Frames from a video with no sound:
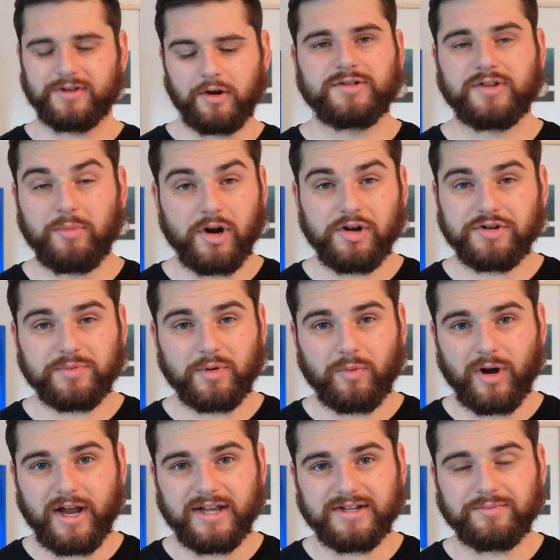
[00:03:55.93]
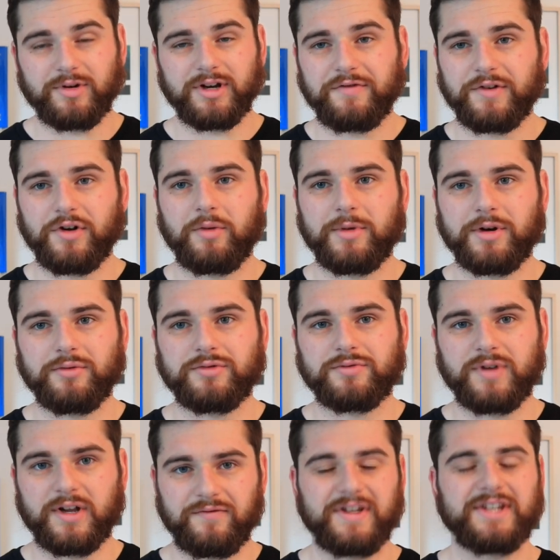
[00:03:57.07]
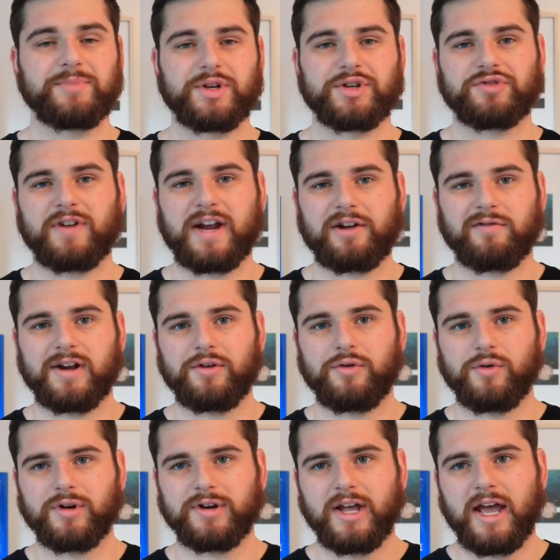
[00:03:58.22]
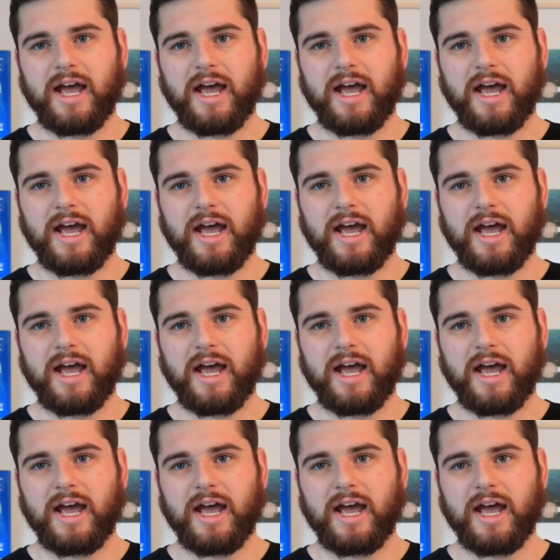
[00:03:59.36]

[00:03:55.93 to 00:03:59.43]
So Mohnish Pabrai has a pretty phenomenal investment track record.